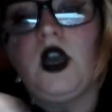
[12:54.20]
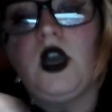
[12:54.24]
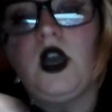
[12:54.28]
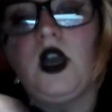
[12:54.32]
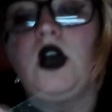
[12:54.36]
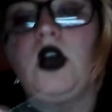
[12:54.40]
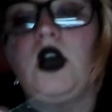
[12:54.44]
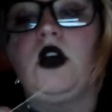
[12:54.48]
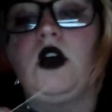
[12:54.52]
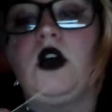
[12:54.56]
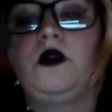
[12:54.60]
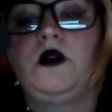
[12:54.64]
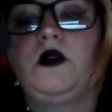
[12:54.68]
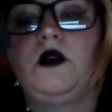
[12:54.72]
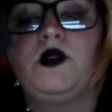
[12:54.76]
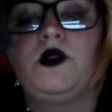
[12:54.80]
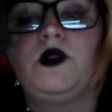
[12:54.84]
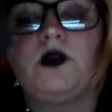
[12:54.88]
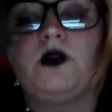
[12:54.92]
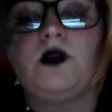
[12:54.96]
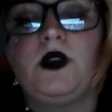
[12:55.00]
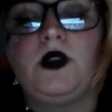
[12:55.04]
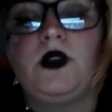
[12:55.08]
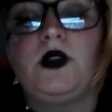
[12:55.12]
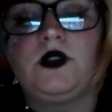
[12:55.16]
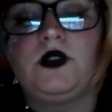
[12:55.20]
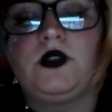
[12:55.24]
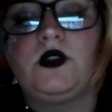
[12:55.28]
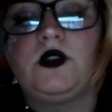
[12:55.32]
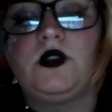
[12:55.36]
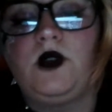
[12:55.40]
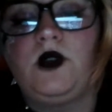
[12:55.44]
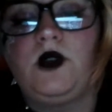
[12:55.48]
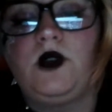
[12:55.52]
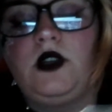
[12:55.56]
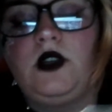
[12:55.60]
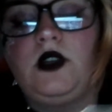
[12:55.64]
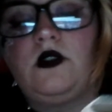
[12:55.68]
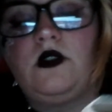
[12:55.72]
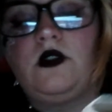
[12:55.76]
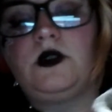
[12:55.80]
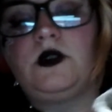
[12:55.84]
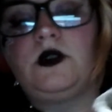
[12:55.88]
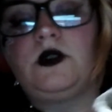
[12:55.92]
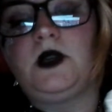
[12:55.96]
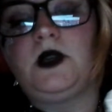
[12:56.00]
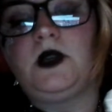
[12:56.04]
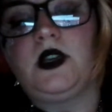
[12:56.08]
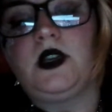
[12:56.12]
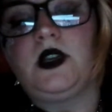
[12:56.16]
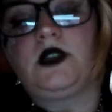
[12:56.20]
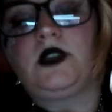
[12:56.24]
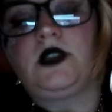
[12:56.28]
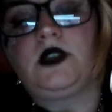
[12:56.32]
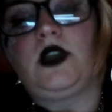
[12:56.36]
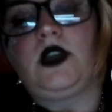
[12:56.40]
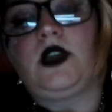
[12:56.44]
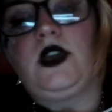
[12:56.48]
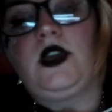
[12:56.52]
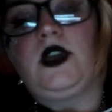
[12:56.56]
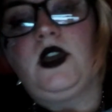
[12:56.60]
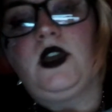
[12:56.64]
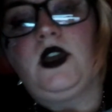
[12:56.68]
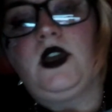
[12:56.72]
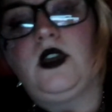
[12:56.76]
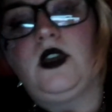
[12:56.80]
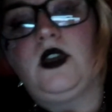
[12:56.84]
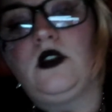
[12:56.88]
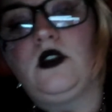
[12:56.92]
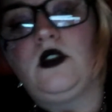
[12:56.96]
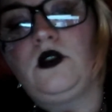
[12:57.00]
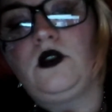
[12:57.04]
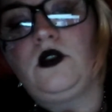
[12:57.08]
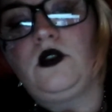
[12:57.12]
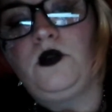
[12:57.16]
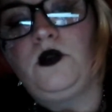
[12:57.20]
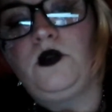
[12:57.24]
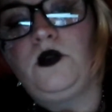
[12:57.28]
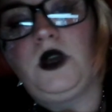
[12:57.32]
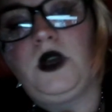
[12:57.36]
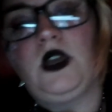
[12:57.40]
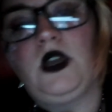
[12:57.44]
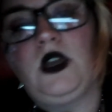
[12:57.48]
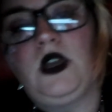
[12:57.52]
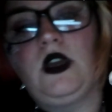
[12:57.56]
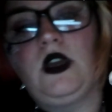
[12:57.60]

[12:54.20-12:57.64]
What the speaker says: The reason why I use the sewing needle is because I can loop it